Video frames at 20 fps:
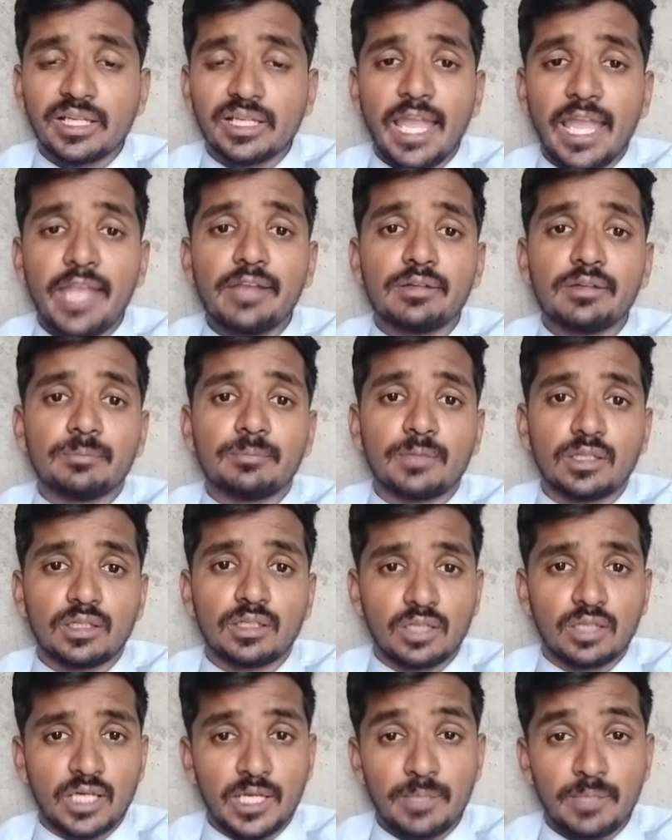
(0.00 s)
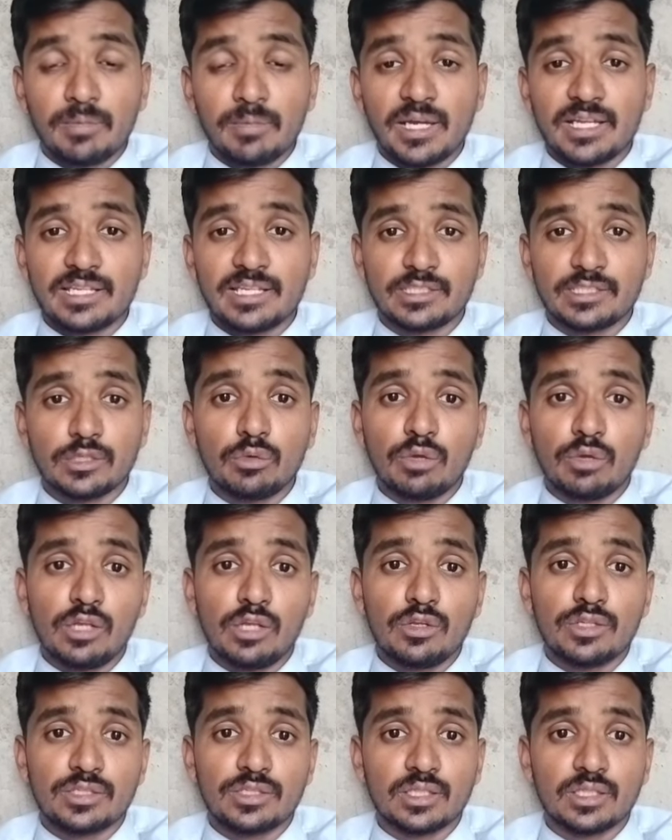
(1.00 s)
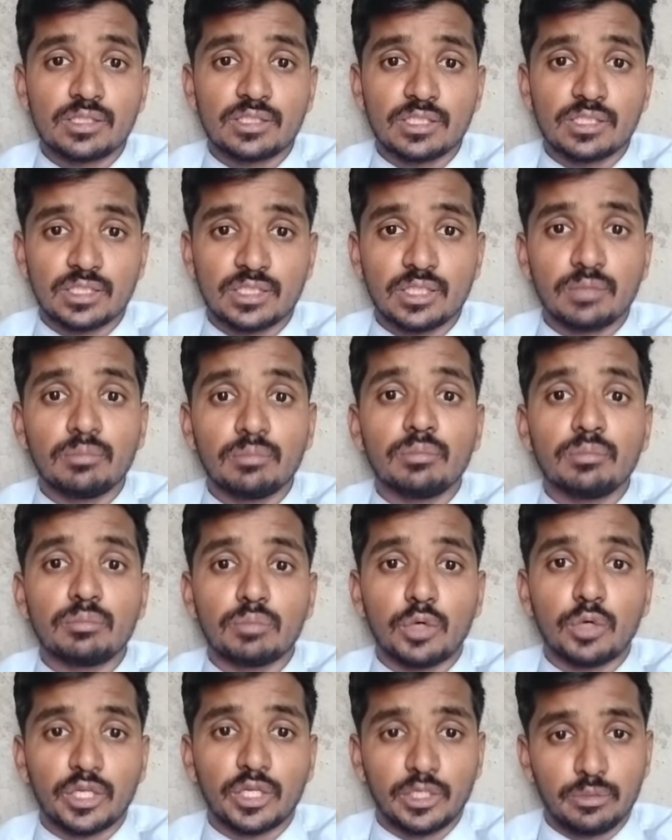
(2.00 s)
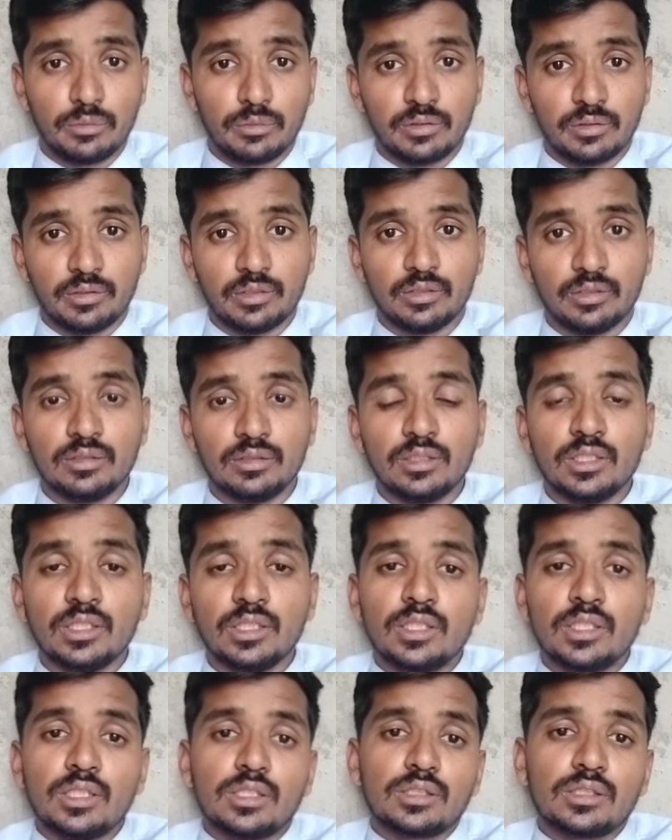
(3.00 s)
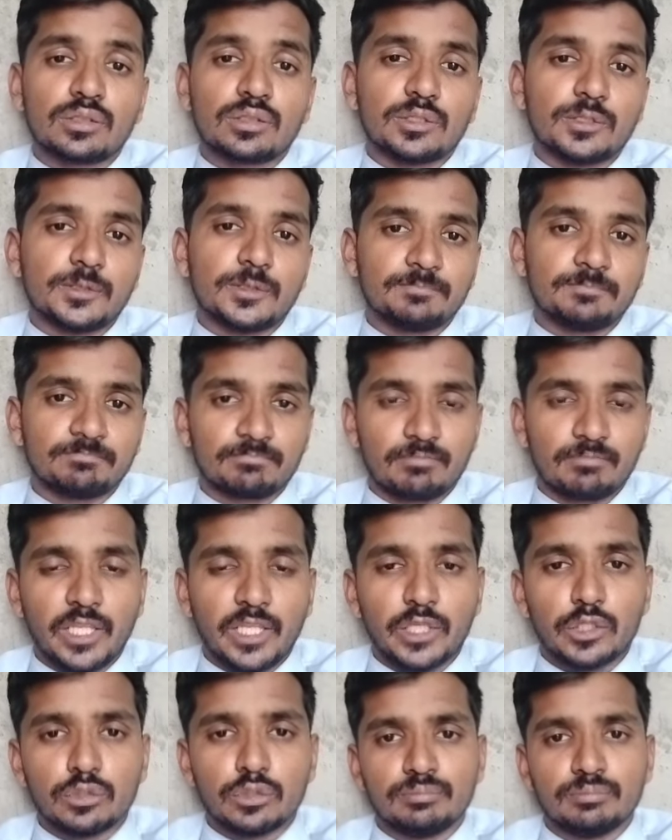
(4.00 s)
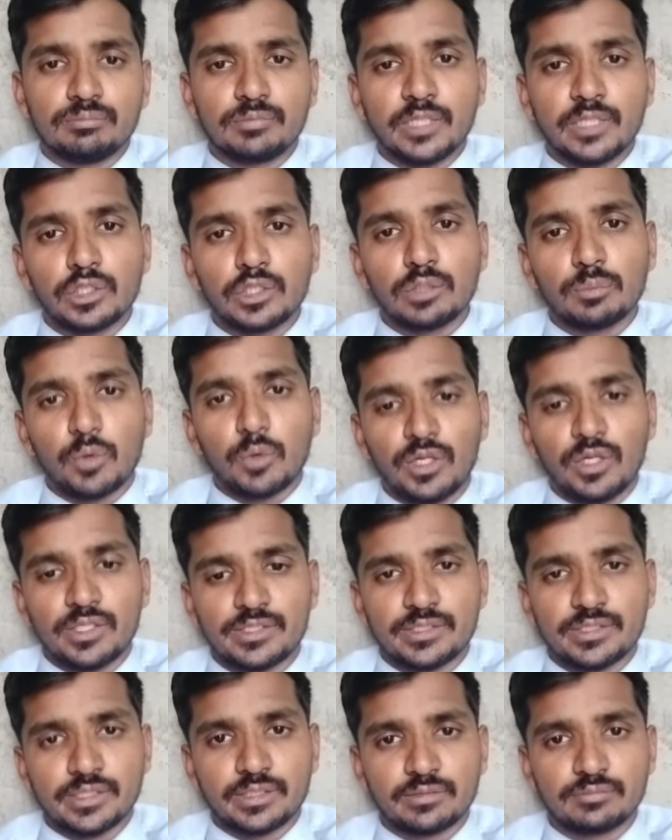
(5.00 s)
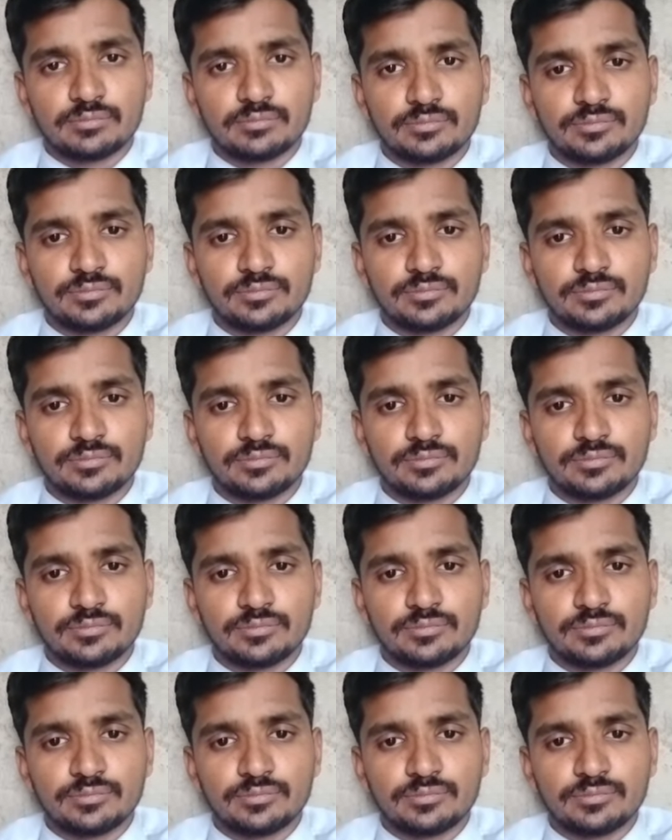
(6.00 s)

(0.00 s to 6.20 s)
and unbiased evaluation system for everyone. So thank you for listening.